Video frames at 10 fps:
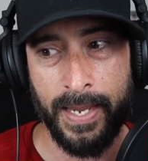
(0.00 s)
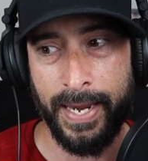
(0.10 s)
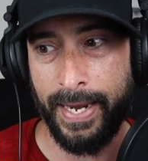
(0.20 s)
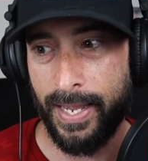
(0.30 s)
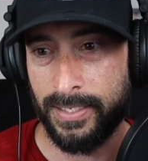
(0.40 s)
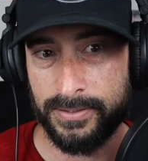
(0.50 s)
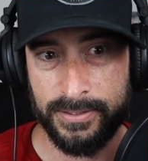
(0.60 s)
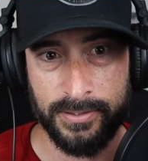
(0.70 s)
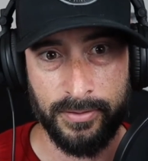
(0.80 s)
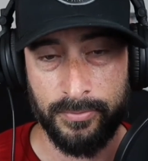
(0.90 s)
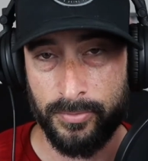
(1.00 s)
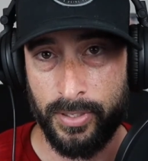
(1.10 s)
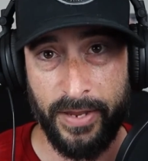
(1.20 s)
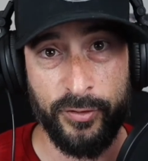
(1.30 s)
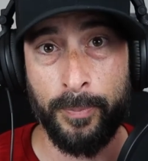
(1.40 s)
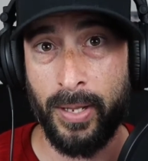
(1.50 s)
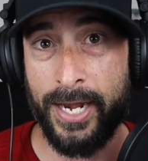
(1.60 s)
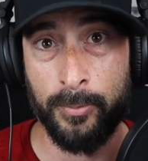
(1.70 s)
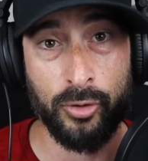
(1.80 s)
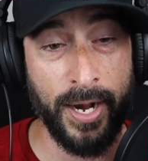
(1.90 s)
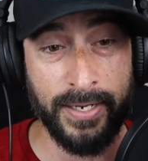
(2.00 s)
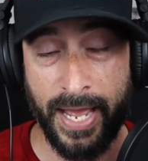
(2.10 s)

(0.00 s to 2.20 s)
And if you played him, great.